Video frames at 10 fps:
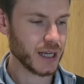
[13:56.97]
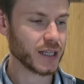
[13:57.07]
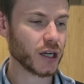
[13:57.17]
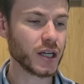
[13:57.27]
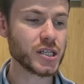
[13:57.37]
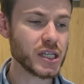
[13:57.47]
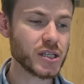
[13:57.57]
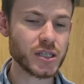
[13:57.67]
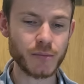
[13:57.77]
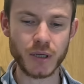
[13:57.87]
Kind of
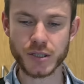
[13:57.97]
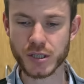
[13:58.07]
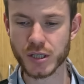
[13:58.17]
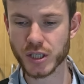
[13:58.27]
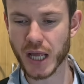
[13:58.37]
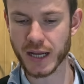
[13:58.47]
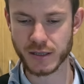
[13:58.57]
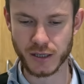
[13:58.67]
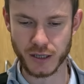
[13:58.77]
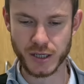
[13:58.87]
seems similar to the
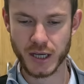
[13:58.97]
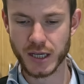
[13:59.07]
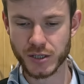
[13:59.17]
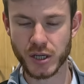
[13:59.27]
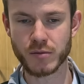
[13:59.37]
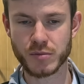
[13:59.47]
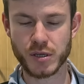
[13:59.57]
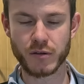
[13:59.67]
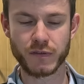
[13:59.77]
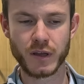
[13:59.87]
standard in terms
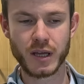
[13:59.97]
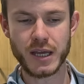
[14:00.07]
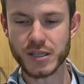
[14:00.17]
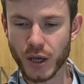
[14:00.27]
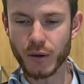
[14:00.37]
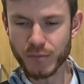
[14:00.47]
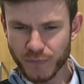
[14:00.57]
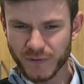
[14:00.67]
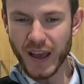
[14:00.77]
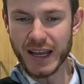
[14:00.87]
of it's going
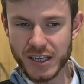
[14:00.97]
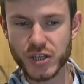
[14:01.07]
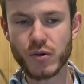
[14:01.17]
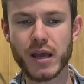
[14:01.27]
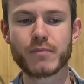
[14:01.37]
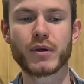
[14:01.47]
fairly straight,